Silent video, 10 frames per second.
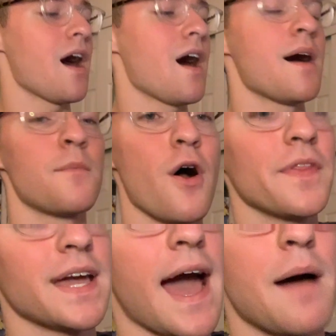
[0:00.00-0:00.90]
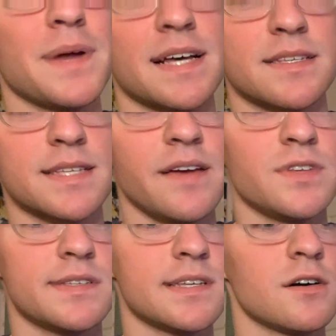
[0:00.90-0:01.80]
On the cap, it has a
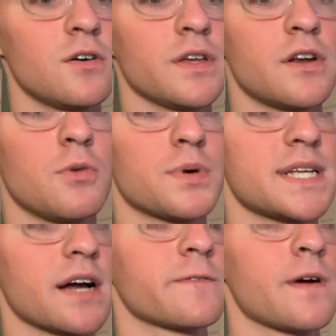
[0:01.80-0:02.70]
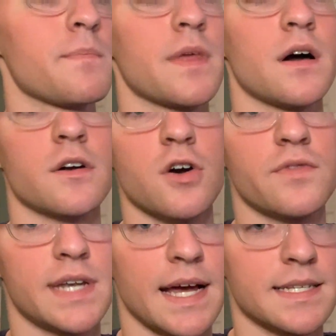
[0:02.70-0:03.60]
safety seal, you know, protect from the
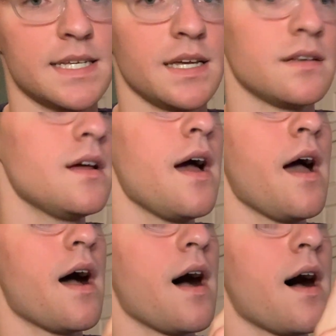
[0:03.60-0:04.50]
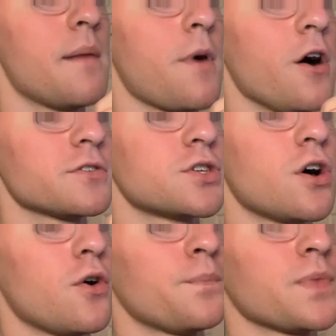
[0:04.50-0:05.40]
COVID-19. Also,